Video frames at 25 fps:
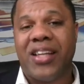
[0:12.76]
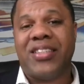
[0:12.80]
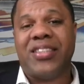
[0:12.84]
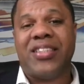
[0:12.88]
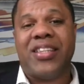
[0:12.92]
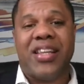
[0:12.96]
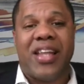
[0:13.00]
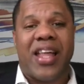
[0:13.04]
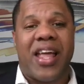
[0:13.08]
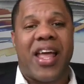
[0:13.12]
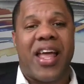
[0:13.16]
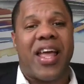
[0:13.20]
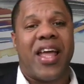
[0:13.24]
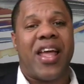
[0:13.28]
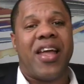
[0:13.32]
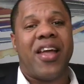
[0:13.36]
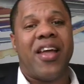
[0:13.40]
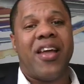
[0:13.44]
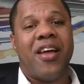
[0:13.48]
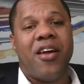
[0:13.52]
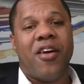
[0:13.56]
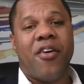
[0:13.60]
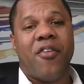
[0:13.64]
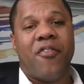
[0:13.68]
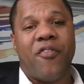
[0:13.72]
us
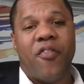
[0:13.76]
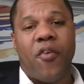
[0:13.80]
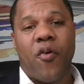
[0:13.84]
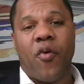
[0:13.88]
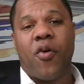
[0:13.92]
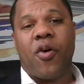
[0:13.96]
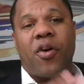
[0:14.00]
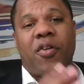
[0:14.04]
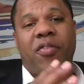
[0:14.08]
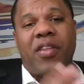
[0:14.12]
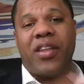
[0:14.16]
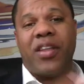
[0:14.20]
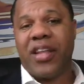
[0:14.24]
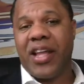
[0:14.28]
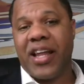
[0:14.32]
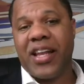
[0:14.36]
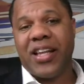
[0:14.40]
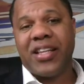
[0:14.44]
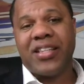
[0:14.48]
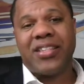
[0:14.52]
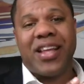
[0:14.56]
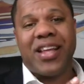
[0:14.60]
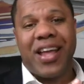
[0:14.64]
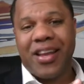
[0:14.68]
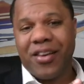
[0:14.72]
today for the
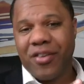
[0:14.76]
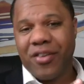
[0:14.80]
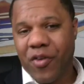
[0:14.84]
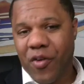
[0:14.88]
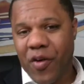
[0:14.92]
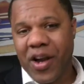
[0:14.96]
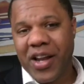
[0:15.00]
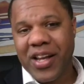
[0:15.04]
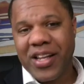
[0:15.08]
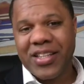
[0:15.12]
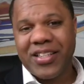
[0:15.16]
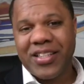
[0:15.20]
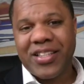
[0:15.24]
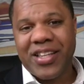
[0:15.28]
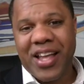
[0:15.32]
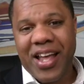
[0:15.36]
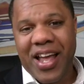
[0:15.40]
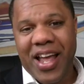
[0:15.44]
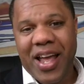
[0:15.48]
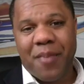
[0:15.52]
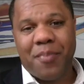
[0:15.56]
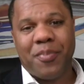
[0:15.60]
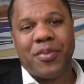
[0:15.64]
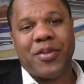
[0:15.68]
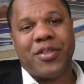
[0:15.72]
latest and greatest
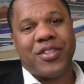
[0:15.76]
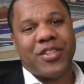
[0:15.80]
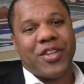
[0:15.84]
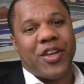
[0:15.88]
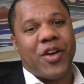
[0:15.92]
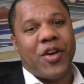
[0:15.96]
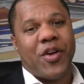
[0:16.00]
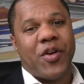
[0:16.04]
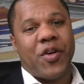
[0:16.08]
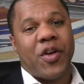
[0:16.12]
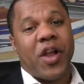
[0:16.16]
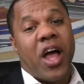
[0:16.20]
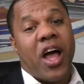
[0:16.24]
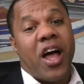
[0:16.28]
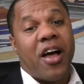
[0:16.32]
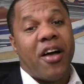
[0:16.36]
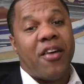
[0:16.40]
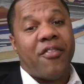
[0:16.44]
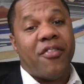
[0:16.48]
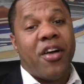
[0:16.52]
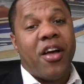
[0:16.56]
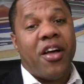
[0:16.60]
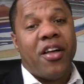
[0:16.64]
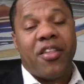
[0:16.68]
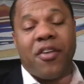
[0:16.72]
episode
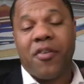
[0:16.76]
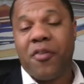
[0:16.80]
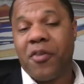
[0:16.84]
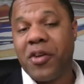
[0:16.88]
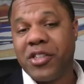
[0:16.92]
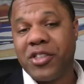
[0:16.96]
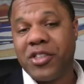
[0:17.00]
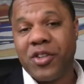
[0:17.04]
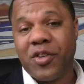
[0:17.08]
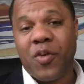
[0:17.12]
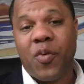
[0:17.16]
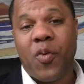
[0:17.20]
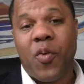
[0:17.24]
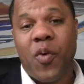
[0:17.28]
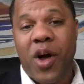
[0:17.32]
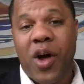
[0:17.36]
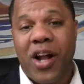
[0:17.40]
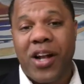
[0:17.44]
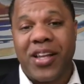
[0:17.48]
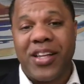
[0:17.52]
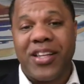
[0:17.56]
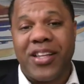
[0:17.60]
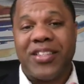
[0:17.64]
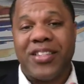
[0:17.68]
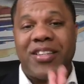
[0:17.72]
of the Richard
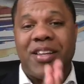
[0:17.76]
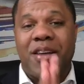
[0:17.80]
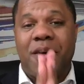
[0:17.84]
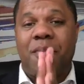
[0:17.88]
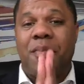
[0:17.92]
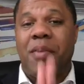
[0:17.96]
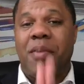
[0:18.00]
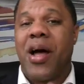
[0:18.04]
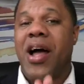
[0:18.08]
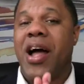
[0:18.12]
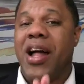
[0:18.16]
Watkins